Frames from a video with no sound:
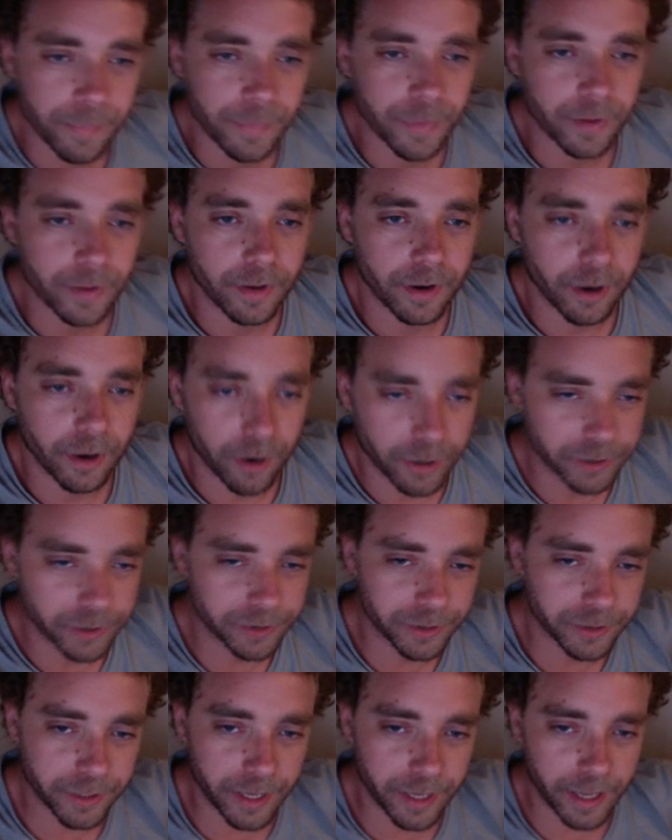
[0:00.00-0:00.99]

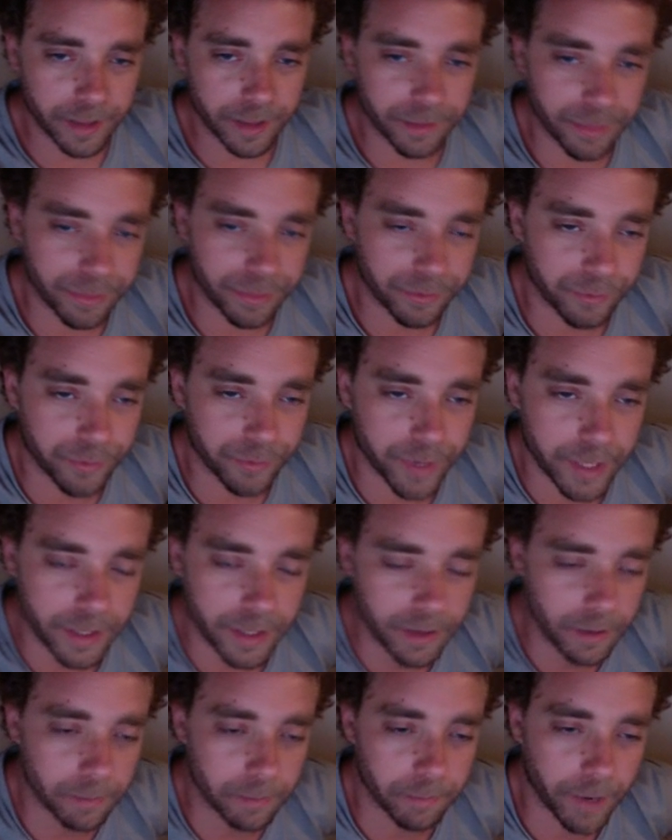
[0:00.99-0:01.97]

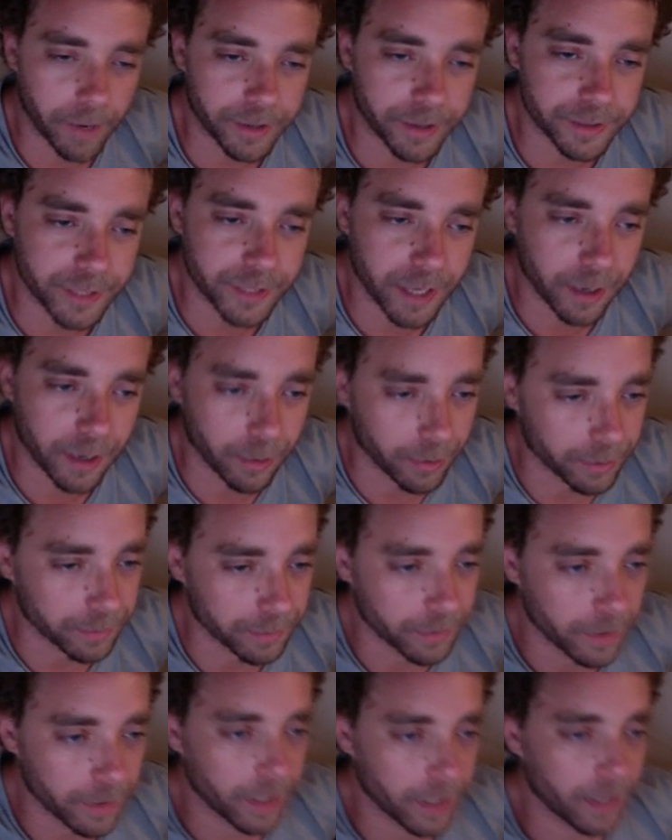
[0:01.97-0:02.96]
103 miles an hour.
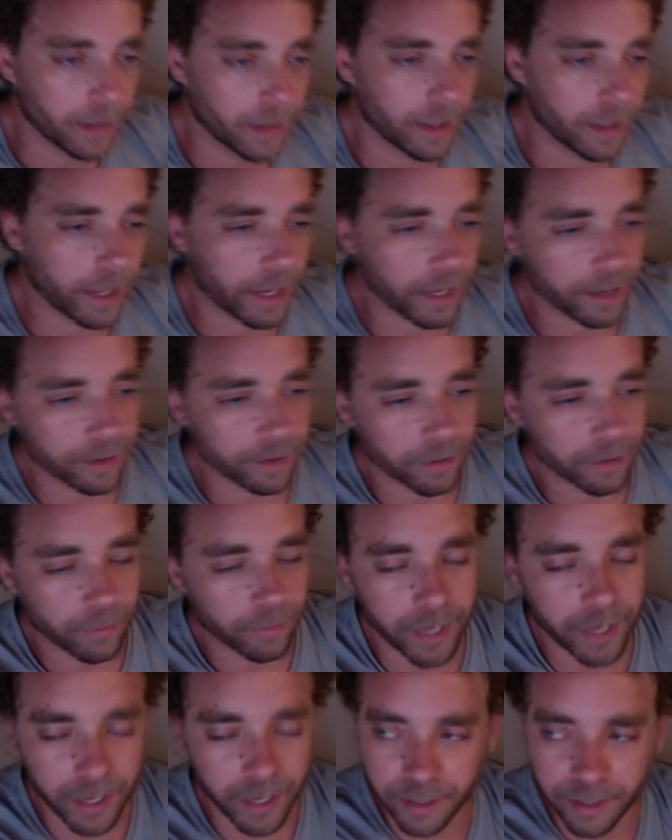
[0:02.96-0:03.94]
And
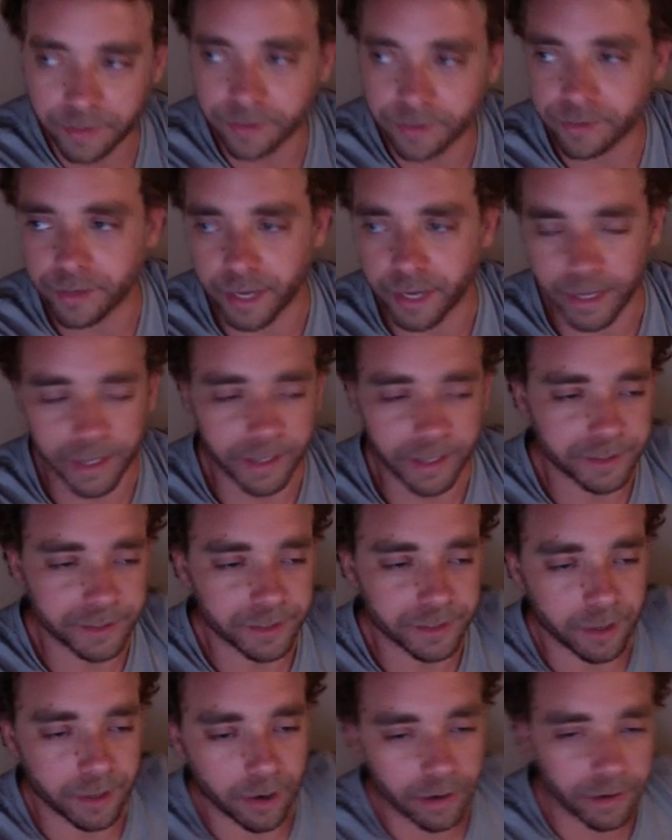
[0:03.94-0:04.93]
we got to get this guy
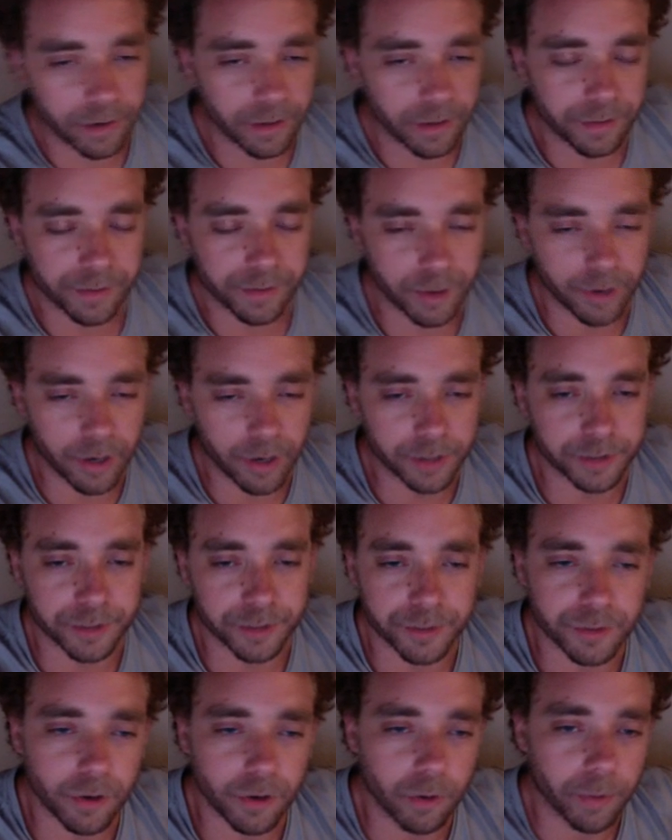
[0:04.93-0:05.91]
Hicks on the
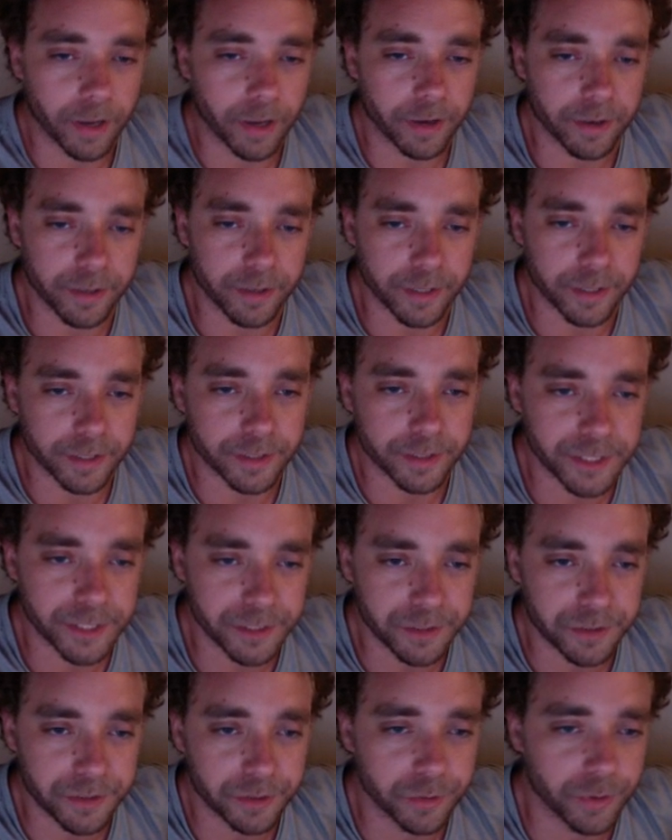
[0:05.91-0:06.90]
Dodgers. Oh my goodness, he
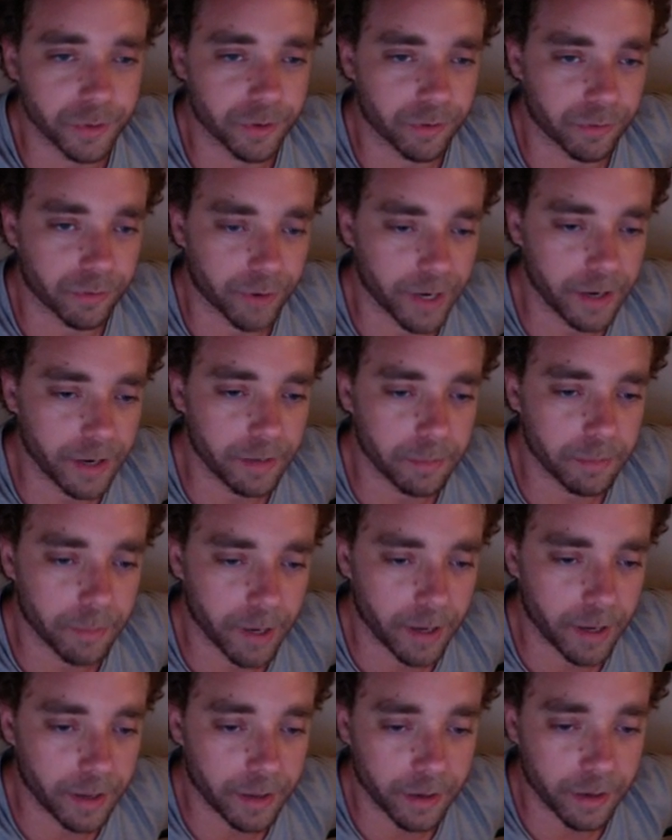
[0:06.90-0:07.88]
just threw it right
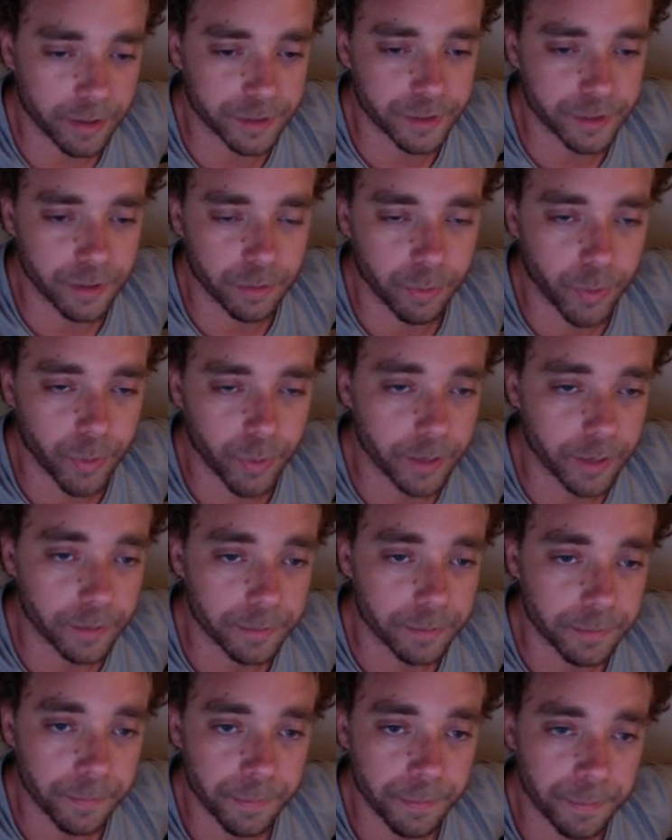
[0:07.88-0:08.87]
by Yasiel Puig.
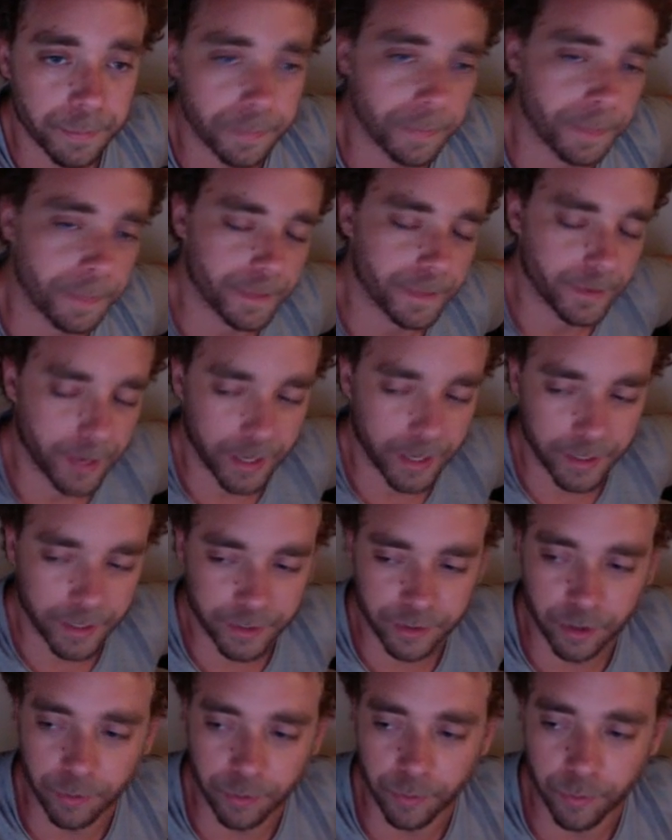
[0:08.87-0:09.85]
And
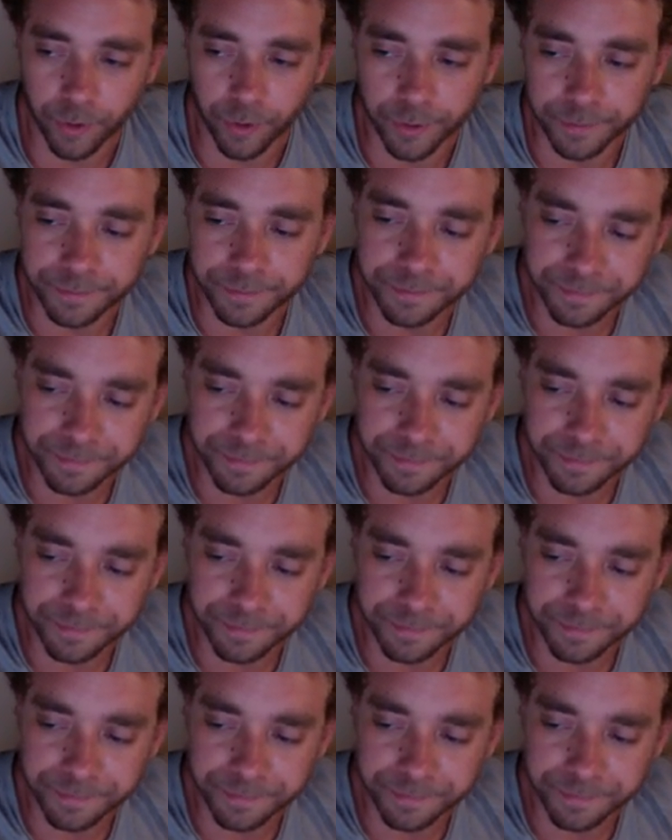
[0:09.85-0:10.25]
it's 0-1.